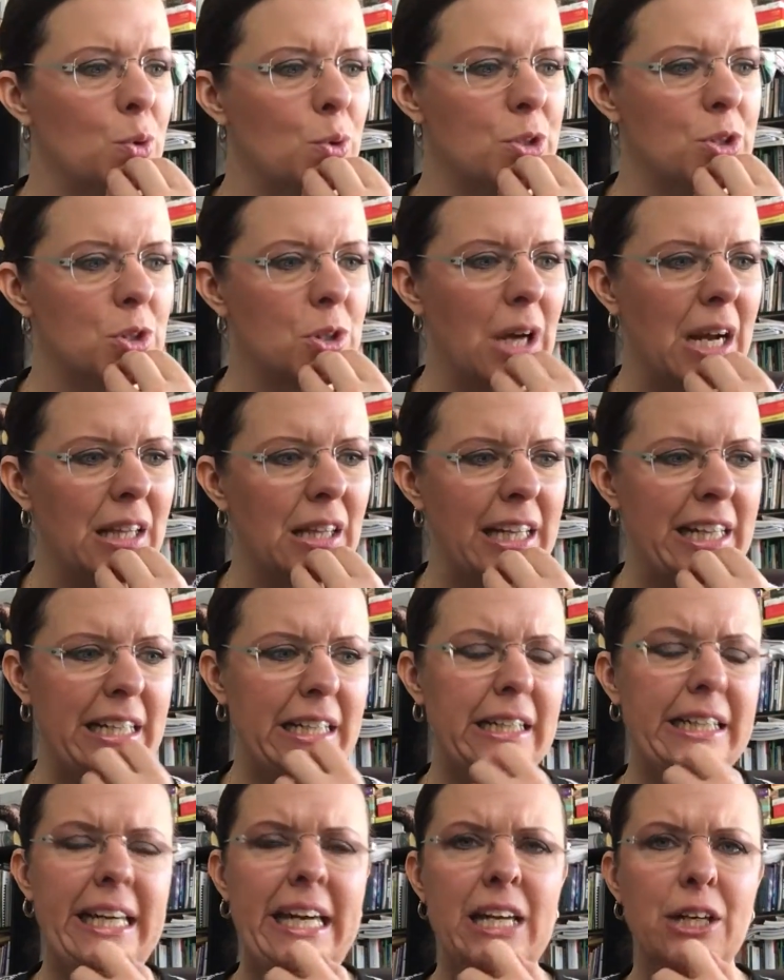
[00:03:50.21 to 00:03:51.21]
who's I like
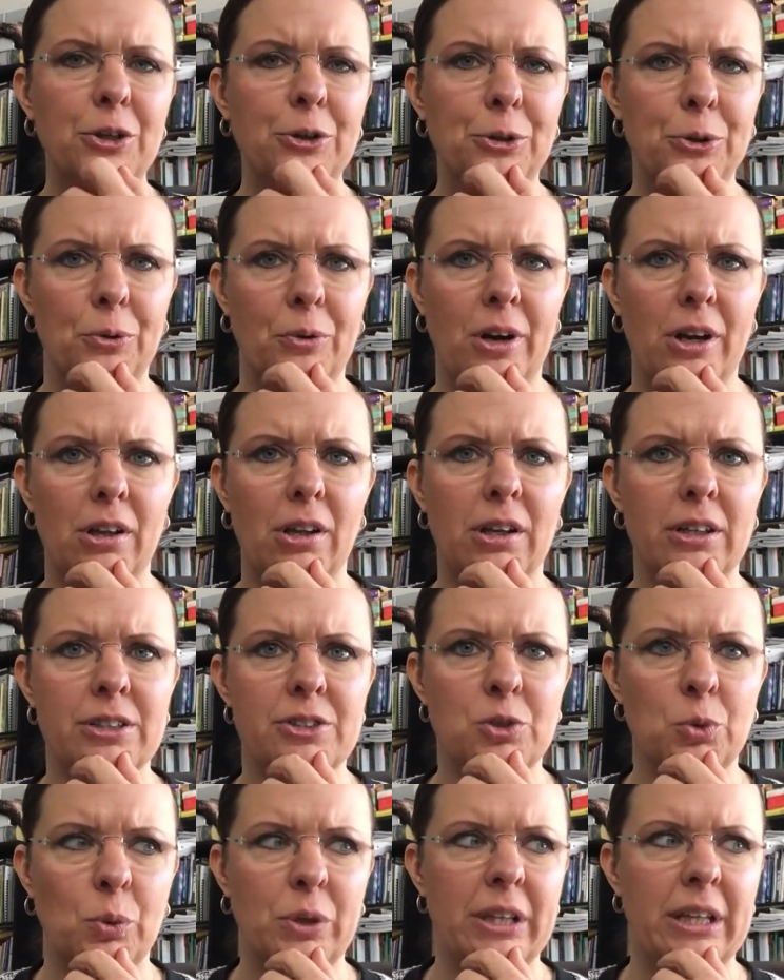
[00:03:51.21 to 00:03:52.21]
King Chlorella
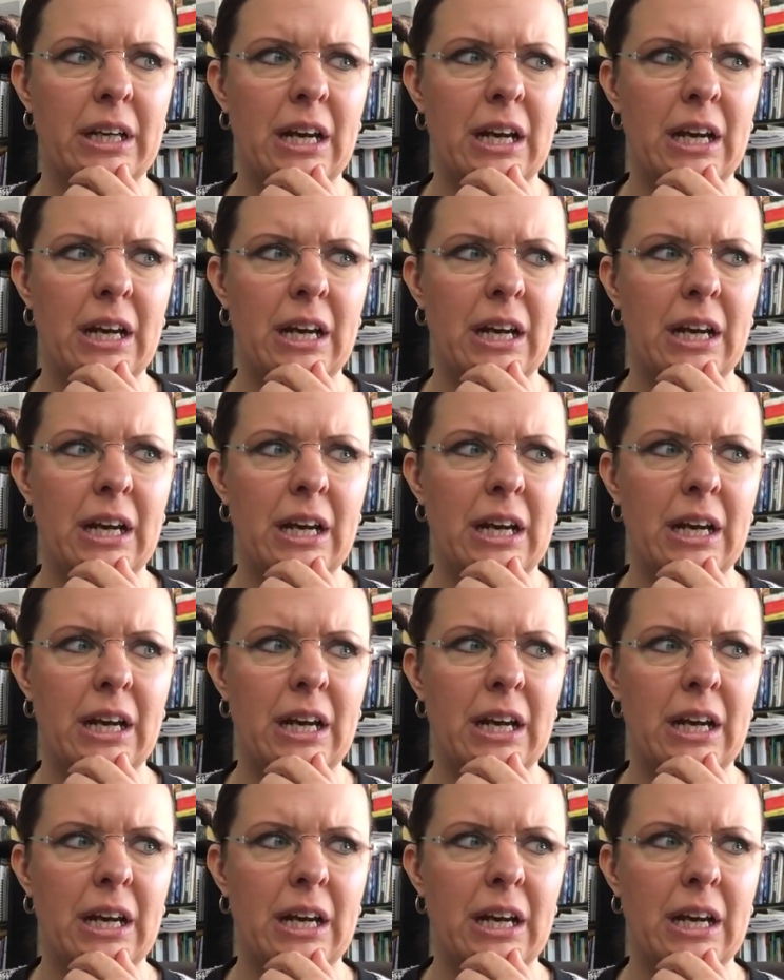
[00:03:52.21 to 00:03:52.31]
is the one